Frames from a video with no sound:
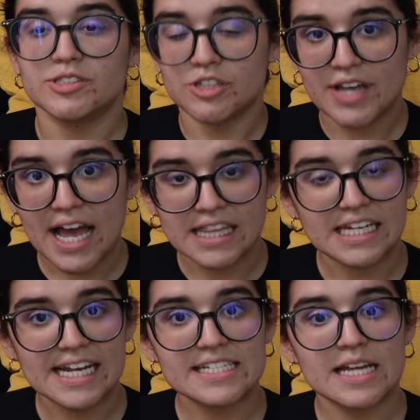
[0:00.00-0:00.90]
So yeah,
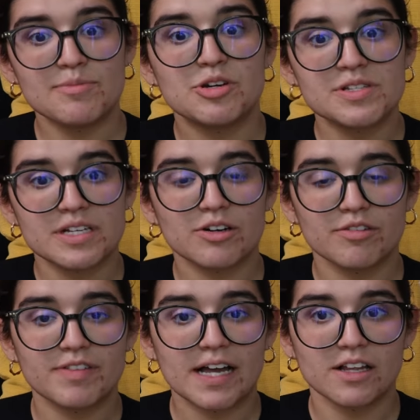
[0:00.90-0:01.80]
the next time you consider
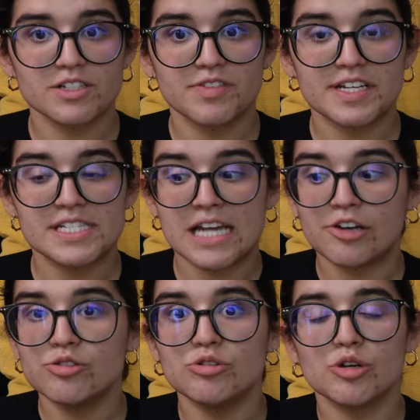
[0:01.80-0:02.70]
a fat loss phase,
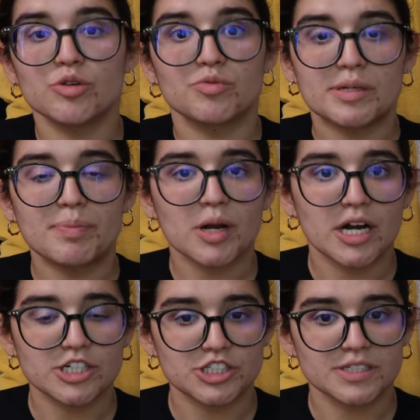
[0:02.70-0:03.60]
now you know the
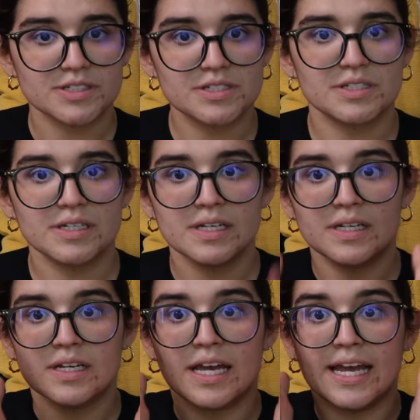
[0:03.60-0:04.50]
repercussions
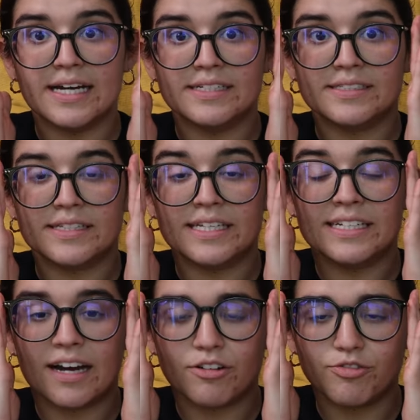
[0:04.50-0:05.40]
and the
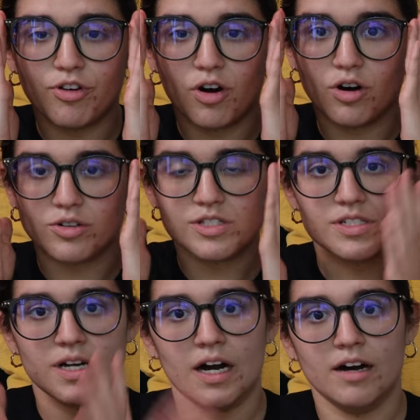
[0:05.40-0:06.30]

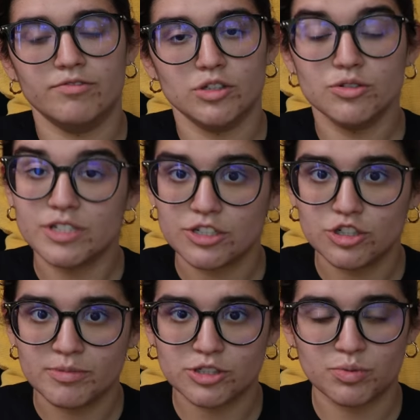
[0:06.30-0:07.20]
downfalls of losing
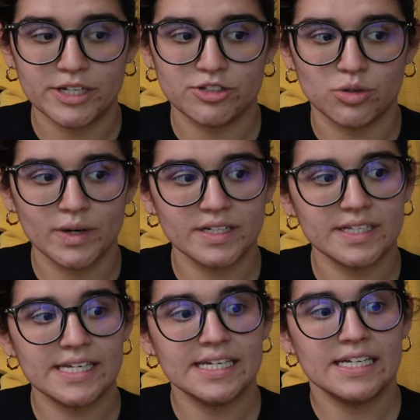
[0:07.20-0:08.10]
too much weight too
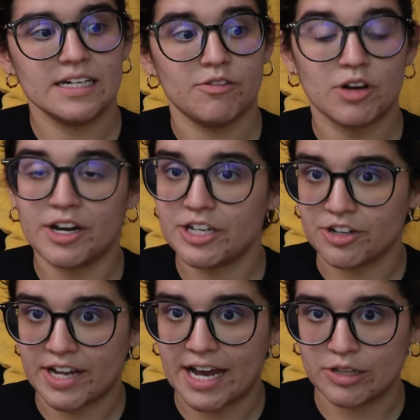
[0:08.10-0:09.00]
quickly, of cutting
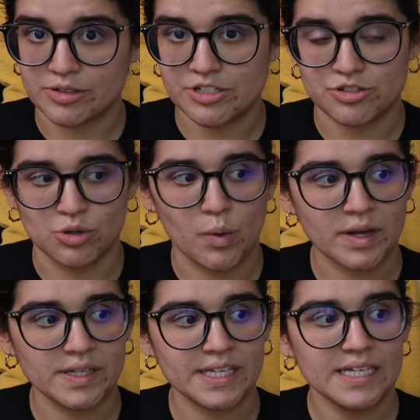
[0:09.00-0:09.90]
your calories too
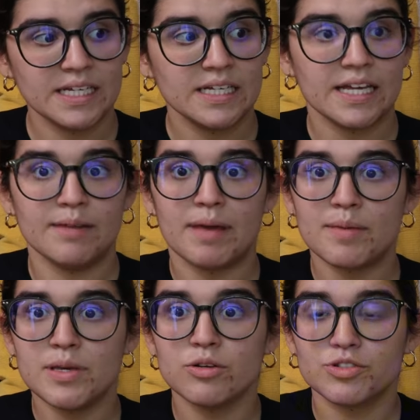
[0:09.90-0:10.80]
quickly, and
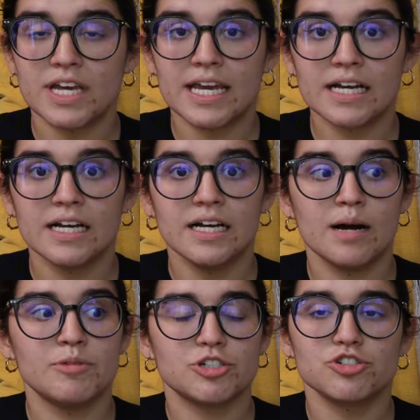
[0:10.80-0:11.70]
maybe you'll take
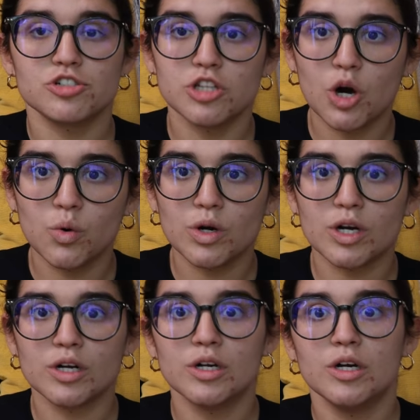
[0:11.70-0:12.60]
a much
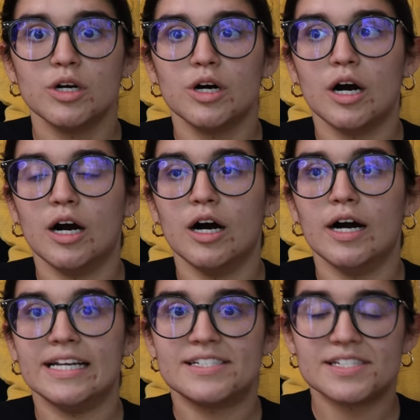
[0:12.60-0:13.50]
slower
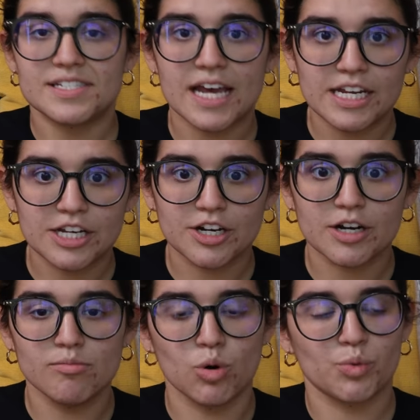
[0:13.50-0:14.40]
and
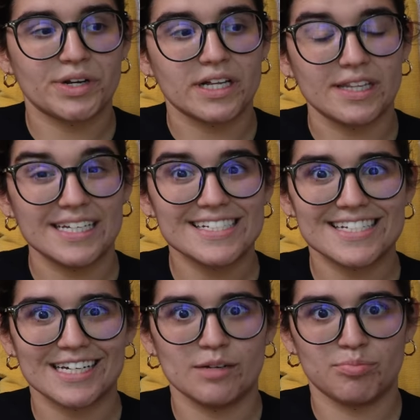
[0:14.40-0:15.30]
steadier, more
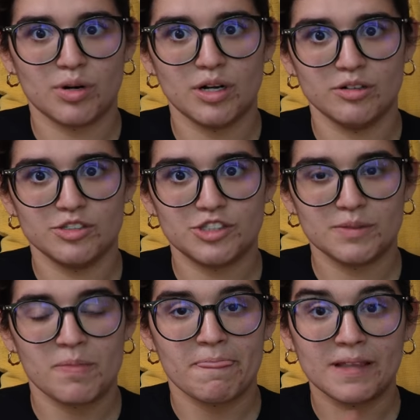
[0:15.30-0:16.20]
realistic
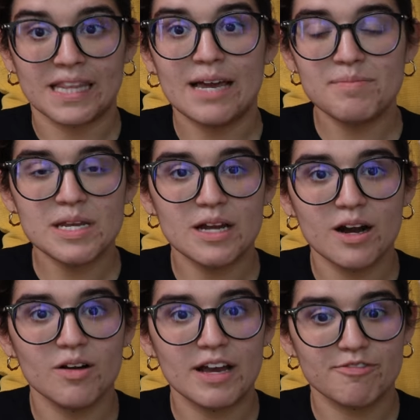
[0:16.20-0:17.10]
approach. Let me
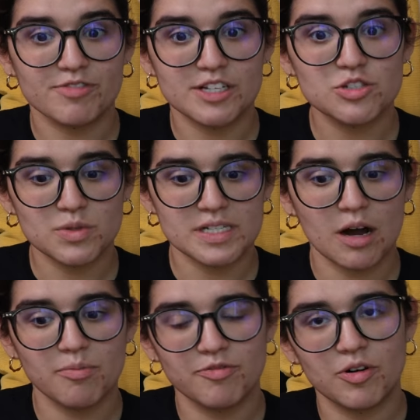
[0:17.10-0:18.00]
know if this was
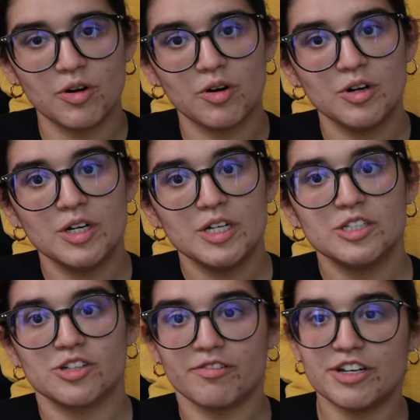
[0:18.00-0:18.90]
helpful.
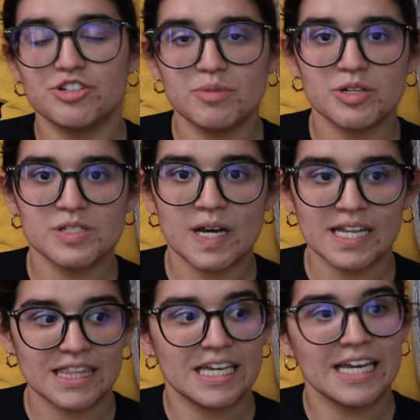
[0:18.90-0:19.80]
Starvation mode is
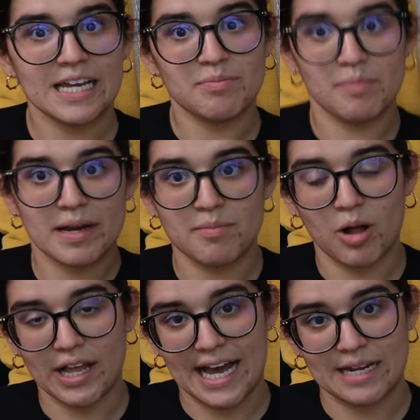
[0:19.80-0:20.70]
not a thing, but
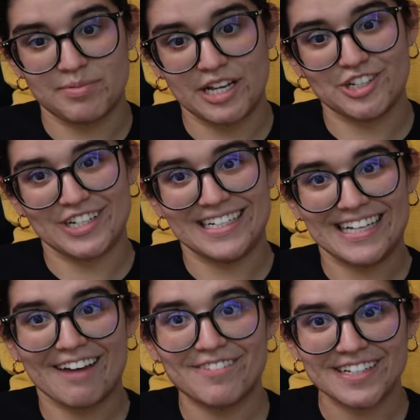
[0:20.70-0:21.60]
metabolic adaptation
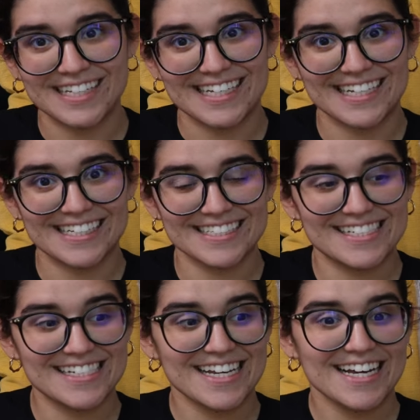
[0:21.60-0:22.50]
definitely
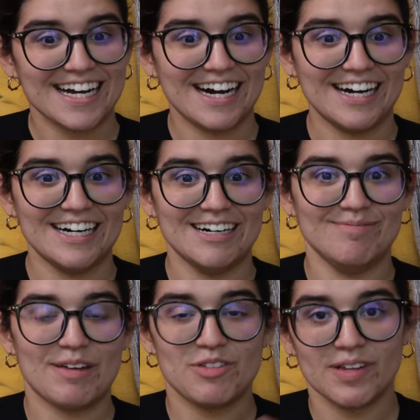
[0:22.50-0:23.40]
is.
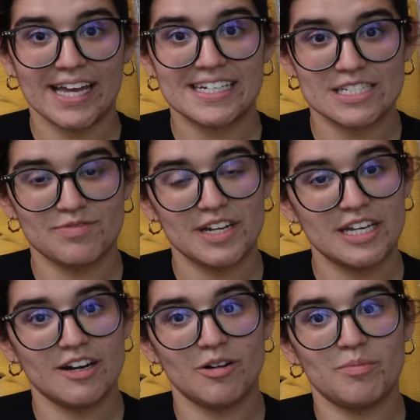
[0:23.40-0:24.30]
If you liked this
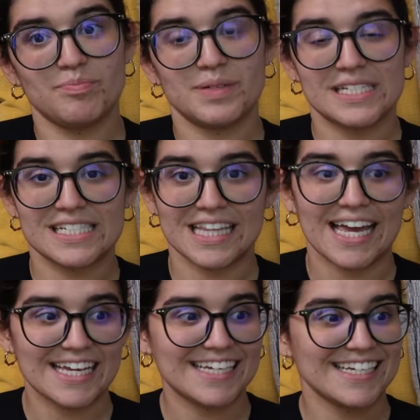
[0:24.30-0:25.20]
video, please
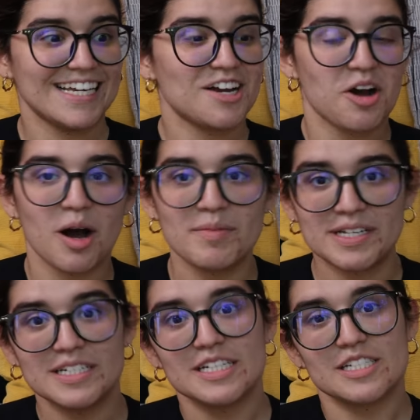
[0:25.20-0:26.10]
like,
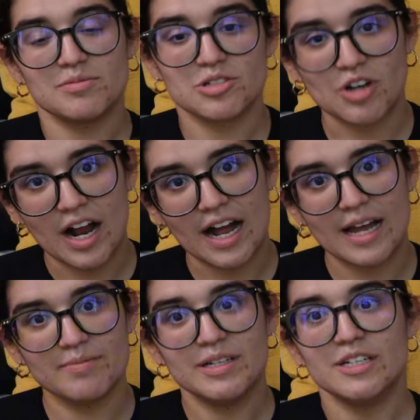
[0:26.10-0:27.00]
comment,
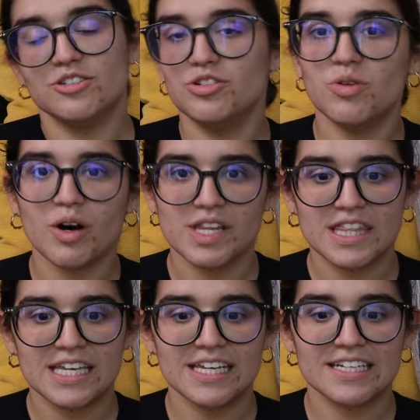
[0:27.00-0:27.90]
subscribe, do all the
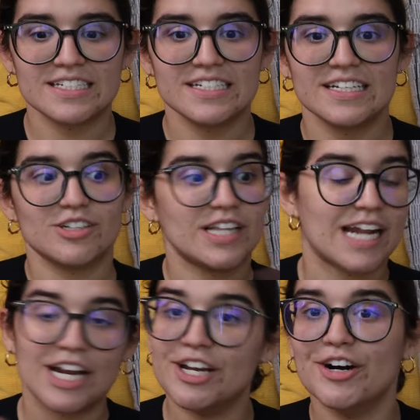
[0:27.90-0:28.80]
things so
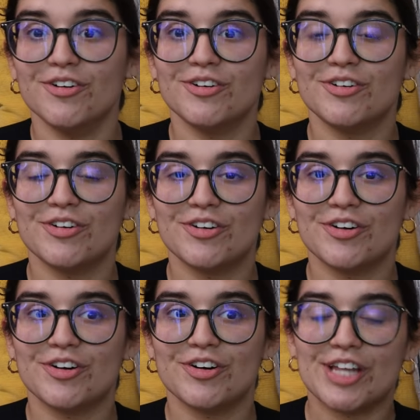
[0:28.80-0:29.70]
that I know
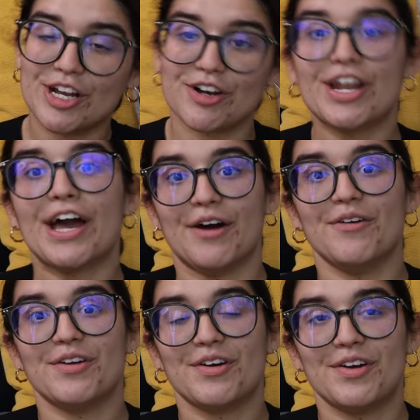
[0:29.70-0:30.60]
that you're
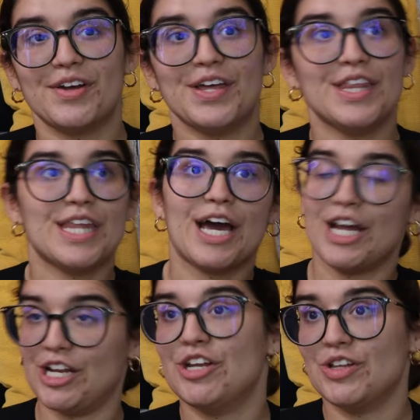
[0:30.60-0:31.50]
down and
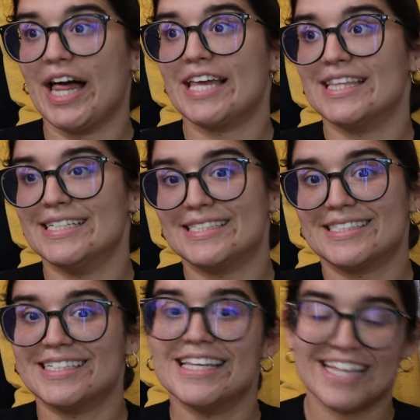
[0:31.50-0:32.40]
that you like
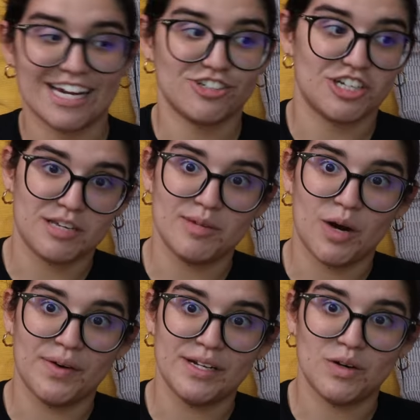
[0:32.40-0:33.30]
this and that I should keep
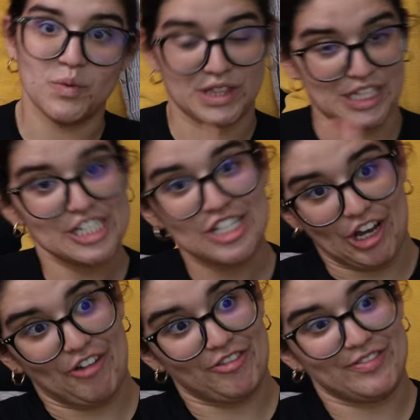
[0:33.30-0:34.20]
going with this
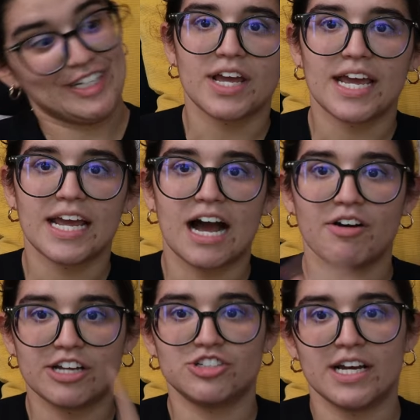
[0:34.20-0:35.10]
stuff. Okay,
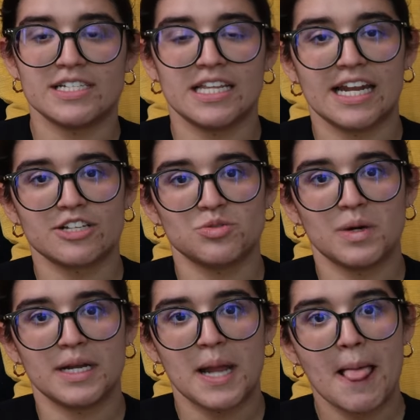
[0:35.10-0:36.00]
I'll catch you guys in the next
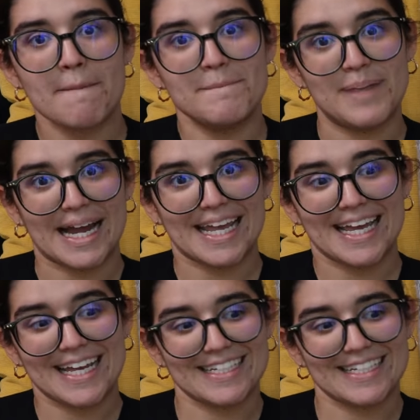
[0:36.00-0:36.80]
one. Bye.